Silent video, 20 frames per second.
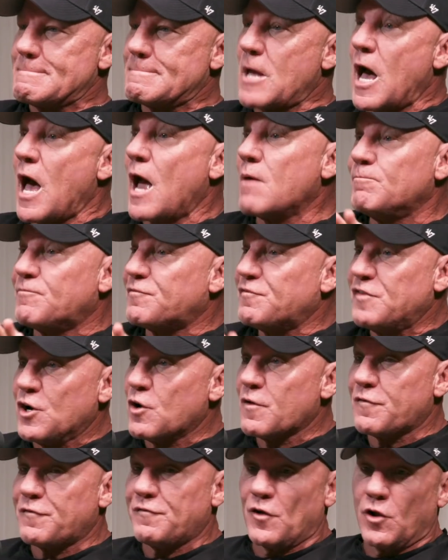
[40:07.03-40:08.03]
I'm
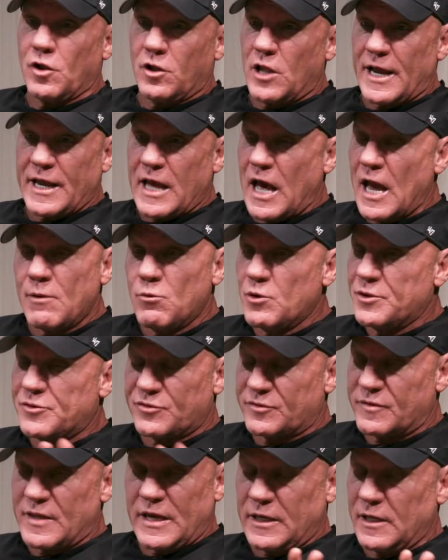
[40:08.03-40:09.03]
fearful. Like, I
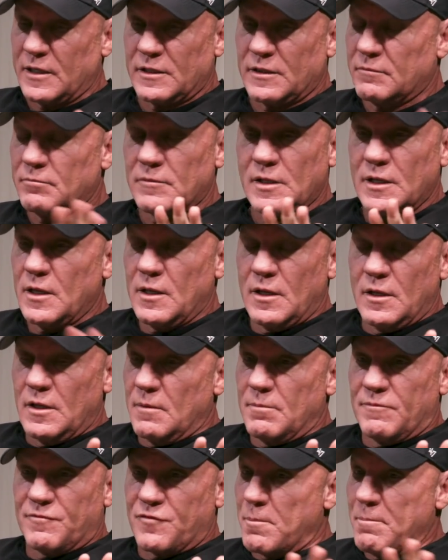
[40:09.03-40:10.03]
was thinking
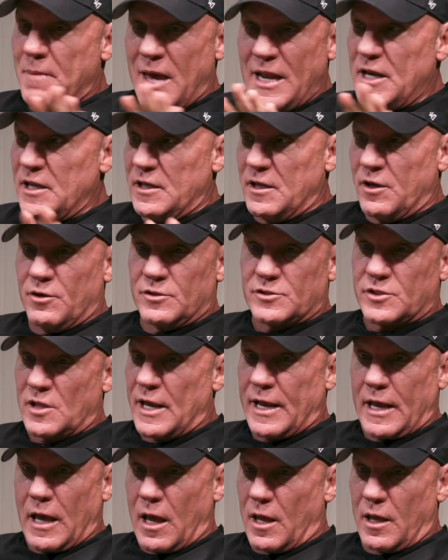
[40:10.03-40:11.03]
for many years,
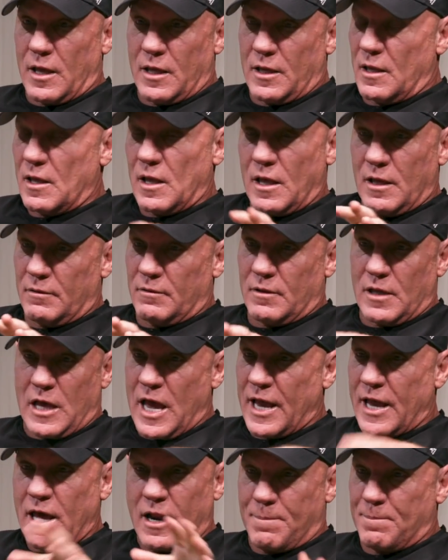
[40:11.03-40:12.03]
like,
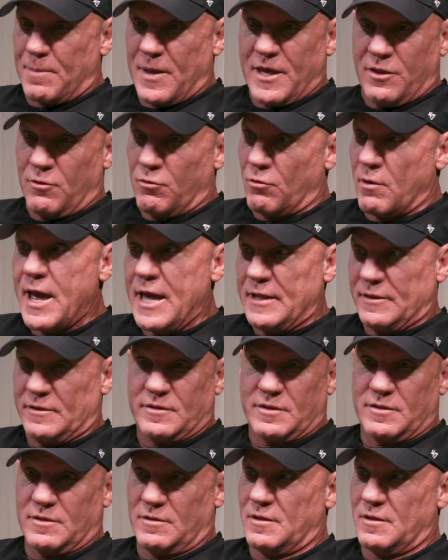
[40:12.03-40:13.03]
I got to pay the rent.